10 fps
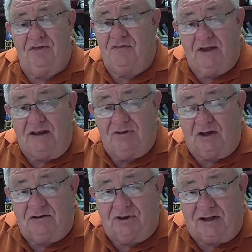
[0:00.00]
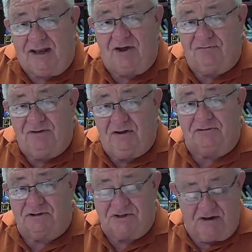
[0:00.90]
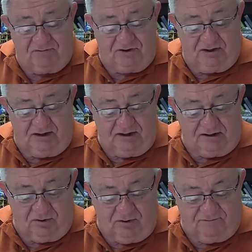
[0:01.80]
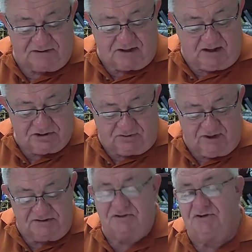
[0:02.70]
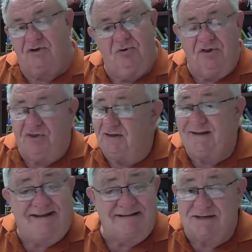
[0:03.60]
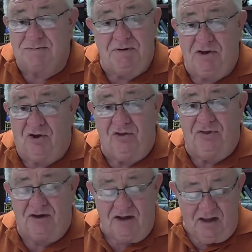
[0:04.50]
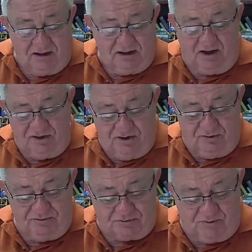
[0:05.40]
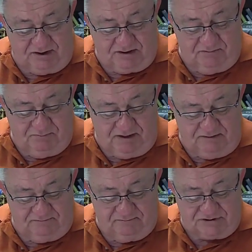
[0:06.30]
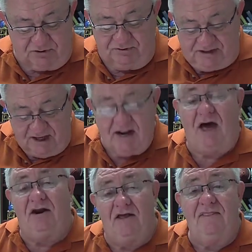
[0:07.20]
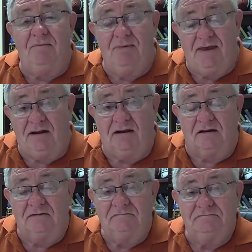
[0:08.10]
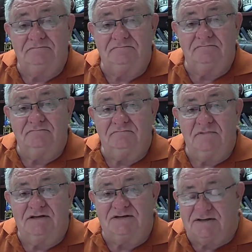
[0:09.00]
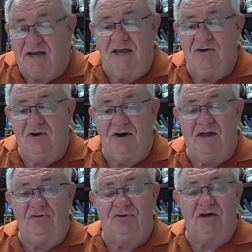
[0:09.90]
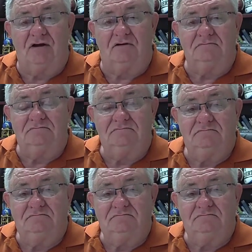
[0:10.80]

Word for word: then the, the, the, cloud of guilt is never going to let go of us. God's grace is the only thing that lets us be all that God knows we can be. So get out in the middle, skate on out there.